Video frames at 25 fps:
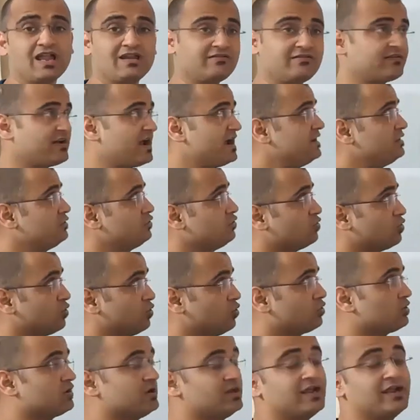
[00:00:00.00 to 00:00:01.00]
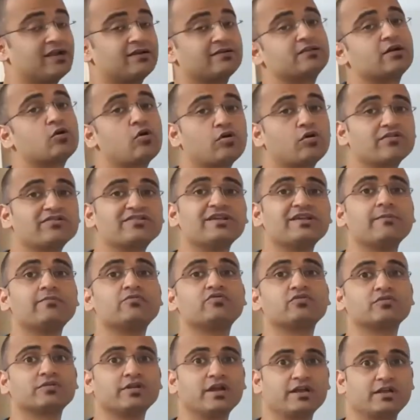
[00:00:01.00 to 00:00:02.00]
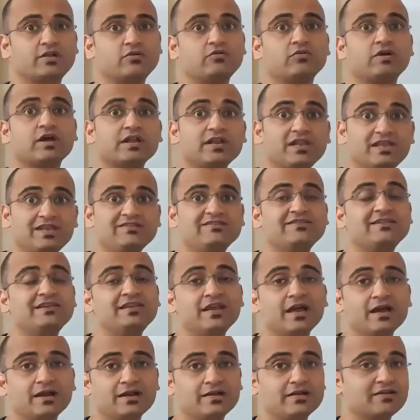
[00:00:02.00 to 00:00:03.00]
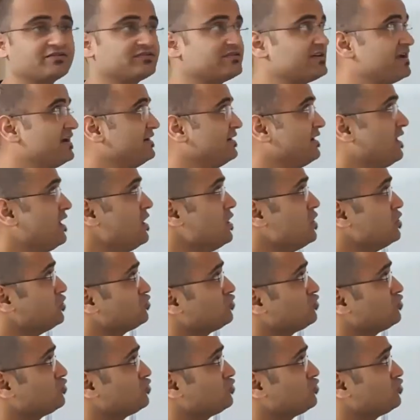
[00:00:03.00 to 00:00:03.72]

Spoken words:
I'll try to correlate the concept so that you can easily understand.